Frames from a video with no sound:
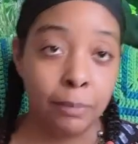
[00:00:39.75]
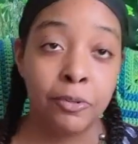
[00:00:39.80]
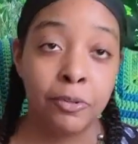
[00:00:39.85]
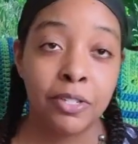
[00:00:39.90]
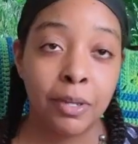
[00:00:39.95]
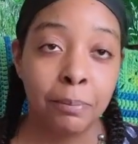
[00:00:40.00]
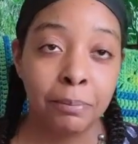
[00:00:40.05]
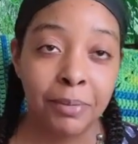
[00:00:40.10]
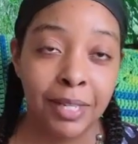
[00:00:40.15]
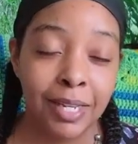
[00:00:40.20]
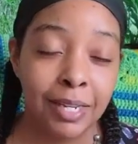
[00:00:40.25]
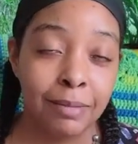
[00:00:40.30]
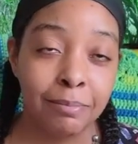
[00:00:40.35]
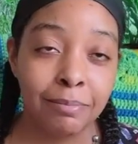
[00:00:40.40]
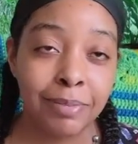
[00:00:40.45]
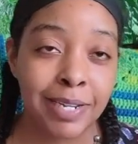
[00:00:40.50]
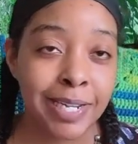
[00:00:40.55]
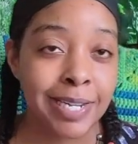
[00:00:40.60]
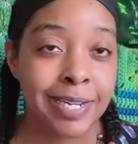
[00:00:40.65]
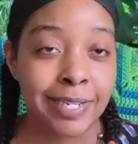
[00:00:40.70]
or something,
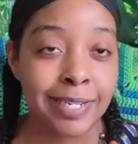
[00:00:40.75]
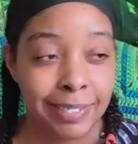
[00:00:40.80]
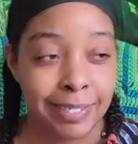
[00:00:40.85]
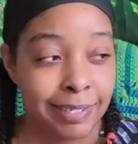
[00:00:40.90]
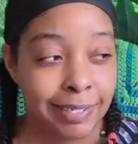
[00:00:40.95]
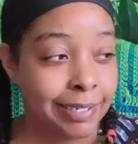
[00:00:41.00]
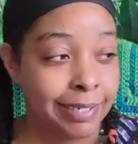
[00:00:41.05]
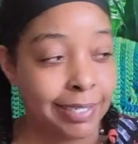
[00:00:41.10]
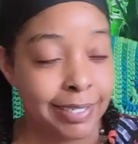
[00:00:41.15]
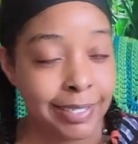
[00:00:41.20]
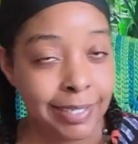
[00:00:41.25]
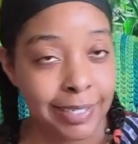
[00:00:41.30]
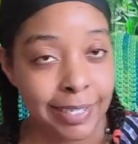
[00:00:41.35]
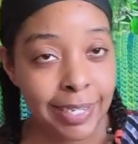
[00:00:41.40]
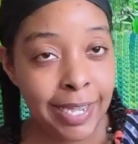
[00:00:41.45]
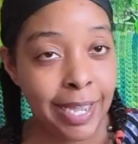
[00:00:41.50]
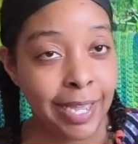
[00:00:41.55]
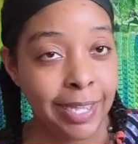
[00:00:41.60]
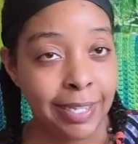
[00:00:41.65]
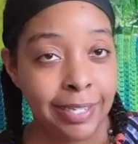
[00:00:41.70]
but
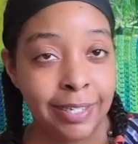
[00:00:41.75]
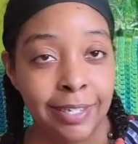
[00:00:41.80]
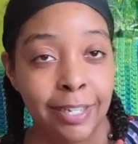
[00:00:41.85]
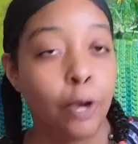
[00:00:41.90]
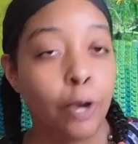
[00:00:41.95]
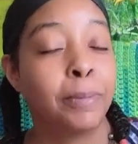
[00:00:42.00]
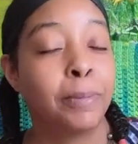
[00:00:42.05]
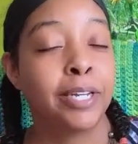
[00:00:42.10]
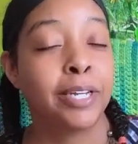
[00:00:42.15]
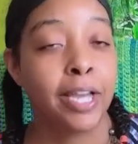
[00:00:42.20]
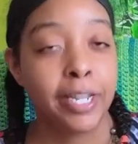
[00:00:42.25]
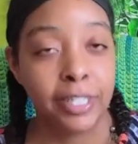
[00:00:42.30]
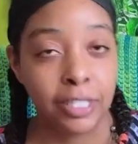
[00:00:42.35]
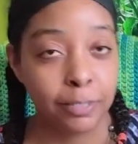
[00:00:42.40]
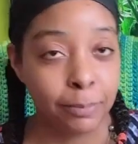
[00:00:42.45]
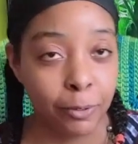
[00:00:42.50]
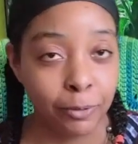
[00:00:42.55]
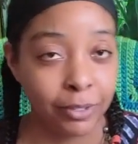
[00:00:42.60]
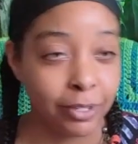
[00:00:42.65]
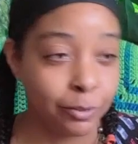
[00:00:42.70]
uh, that'll be an
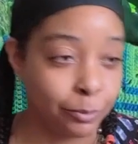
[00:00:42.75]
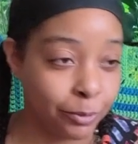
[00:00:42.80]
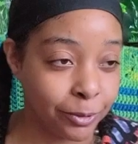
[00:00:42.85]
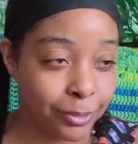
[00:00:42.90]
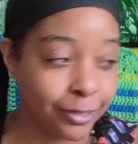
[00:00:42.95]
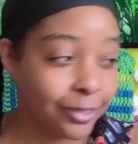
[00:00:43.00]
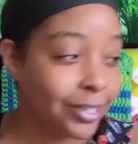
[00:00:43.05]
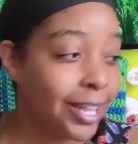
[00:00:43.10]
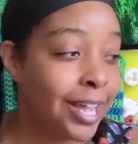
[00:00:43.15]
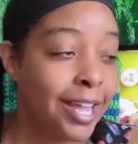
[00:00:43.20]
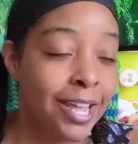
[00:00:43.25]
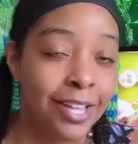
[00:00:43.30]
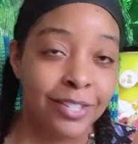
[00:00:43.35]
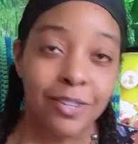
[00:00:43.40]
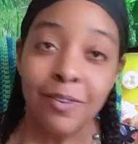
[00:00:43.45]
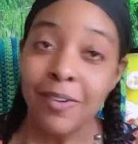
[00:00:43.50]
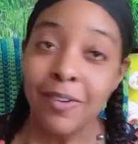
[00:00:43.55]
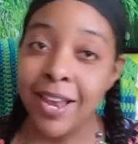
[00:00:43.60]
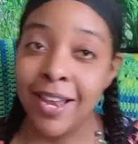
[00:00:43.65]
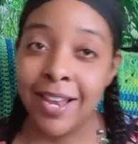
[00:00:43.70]
unspoken rule.
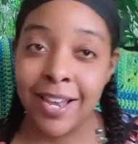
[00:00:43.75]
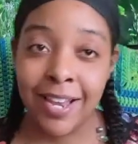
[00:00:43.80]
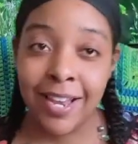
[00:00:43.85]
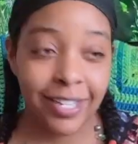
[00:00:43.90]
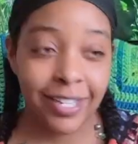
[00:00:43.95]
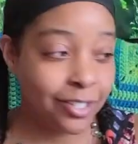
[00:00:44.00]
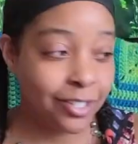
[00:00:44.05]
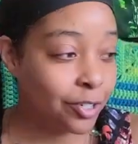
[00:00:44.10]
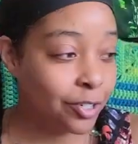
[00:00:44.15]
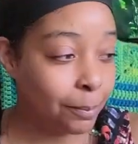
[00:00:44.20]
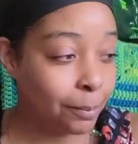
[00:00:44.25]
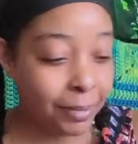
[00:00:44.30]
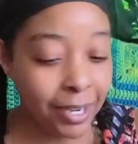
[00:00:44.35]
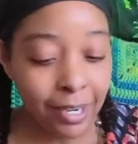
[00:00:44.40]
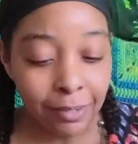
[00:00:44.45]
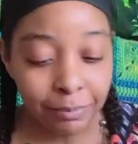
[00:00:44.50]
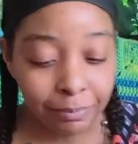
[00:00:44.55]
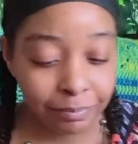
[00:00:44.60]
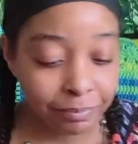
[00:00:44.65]
So let's jump in.